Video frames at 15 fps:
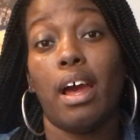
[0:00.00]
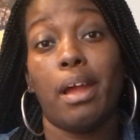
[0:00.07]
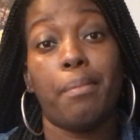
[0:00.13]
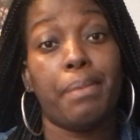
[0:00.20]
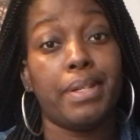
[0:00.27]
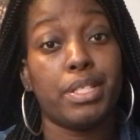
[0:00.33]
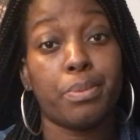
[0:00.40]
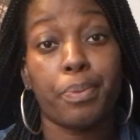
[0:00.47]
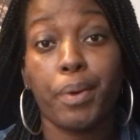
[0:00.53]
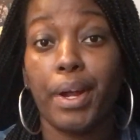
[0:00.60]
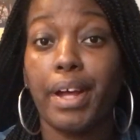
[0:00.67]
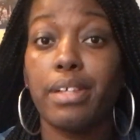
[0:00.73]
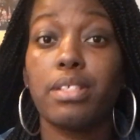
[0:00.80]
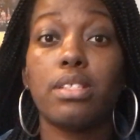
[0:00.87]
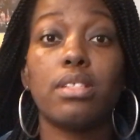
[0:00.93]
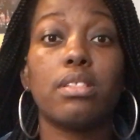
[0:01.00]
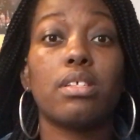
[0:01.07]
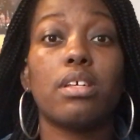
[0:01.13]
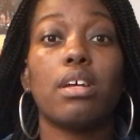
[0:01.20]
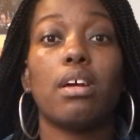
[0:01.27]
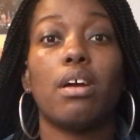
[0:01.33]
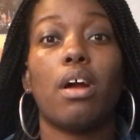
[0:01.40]
I'd be
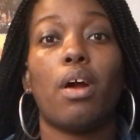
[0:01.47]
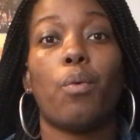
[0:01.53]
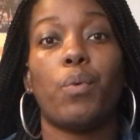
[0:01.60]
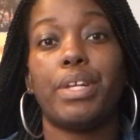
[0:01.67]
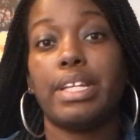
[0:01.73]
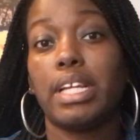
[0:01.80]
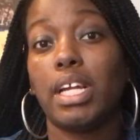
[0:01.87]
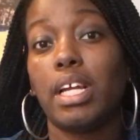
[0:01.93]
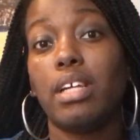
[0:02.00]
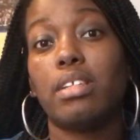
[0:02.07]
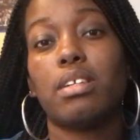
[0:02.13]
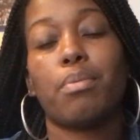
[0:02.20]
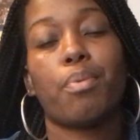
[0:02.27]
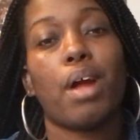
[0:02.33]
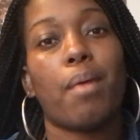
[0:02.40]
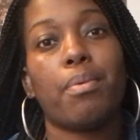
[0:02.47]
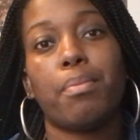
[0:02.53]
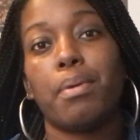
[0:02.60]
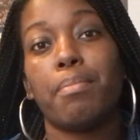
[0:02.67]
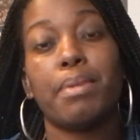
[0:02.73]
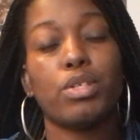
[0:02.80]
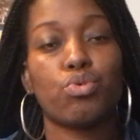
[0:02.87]
depressed, I'd probably
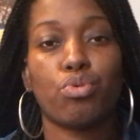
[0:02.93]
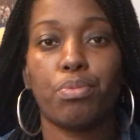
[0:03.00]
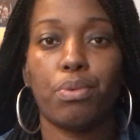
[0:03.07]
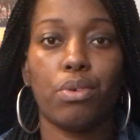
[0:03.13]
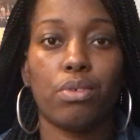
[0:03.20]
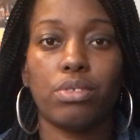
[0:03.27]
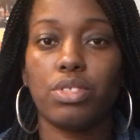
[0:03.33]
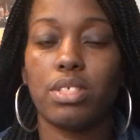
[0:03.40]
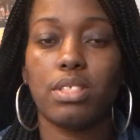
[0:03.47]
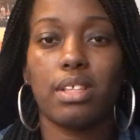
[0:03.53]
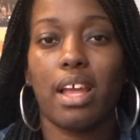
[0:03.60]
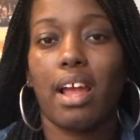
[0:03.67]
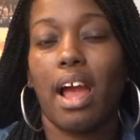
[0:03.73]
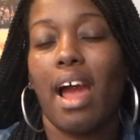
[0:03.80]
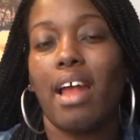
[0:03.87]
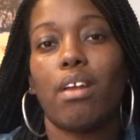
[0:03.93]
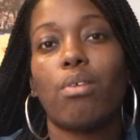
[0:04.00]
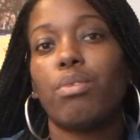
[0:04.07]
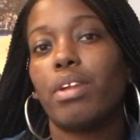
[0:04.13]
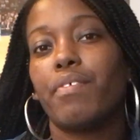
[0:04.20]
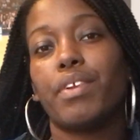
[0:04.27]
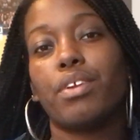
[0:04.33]
be miserable. Just like, I
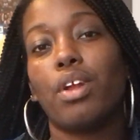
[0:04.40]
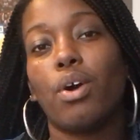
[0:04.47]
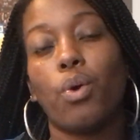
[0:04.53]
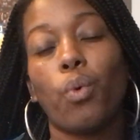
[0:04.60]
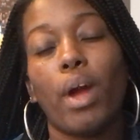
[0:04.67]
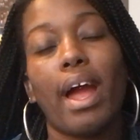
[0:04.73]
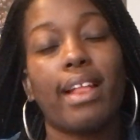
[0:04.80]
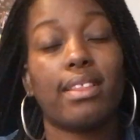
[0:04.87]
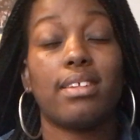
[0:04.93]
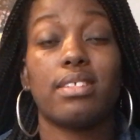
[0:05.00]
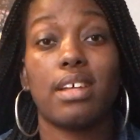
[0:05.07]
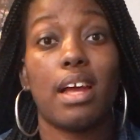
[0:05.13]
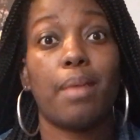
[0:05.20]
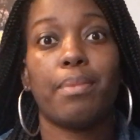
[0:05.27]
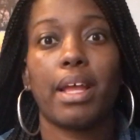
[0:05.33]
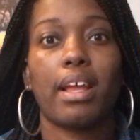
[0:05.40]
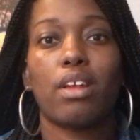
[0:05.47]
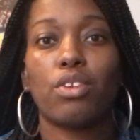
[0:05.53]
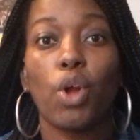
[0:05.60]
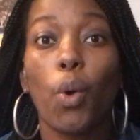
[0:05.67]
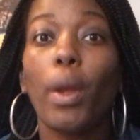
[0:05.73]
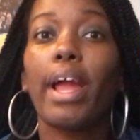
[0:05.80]
don't even know at the time,
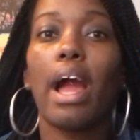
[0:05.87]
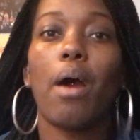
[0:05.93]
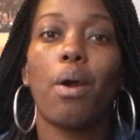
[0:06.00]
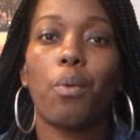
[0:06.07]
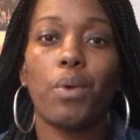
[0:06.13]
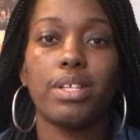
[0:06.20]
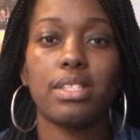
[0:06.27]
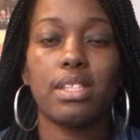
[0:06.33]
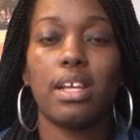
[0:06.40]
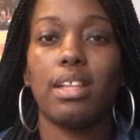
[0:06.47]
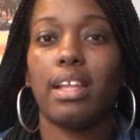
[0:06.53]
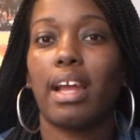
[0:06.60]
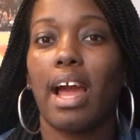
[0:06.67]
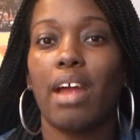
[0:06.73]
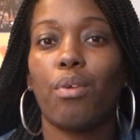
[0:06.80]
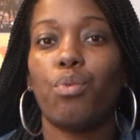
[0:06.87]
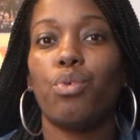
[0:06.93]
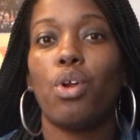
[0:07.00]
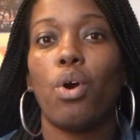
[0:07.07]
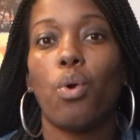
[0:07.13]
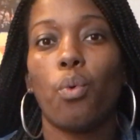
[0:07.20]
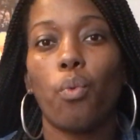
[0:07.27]
like knowing how I was then, like I
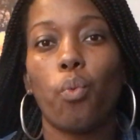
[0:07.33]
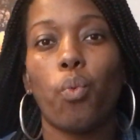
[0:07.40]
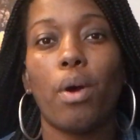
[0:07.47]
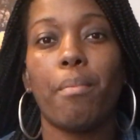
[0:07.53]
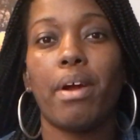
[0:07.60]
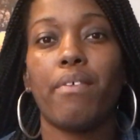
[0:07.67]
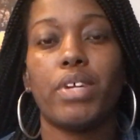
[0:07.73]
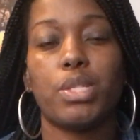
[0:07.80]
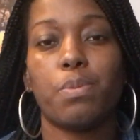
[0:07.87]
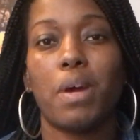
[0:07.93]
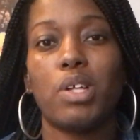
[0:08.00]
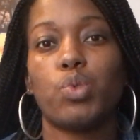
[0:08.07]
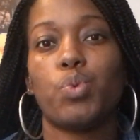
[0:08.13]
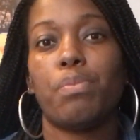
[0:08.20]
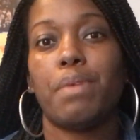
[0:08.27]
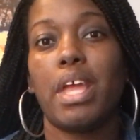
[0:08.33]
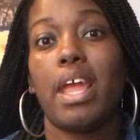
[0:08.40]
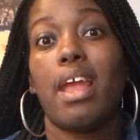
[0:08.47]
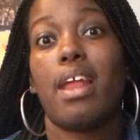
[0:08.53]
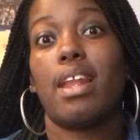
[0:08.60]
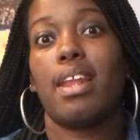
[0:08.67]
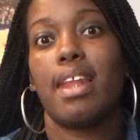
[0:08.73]
don't know what my response would
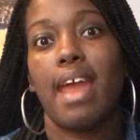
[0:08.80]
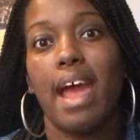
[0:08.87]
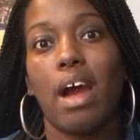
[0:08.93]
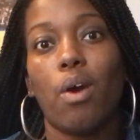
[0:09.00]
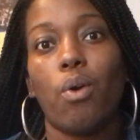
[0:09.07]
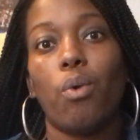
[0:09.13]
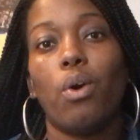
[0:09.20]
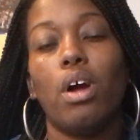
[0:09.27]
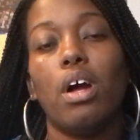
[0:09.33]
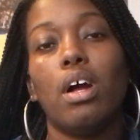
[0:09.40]
be now.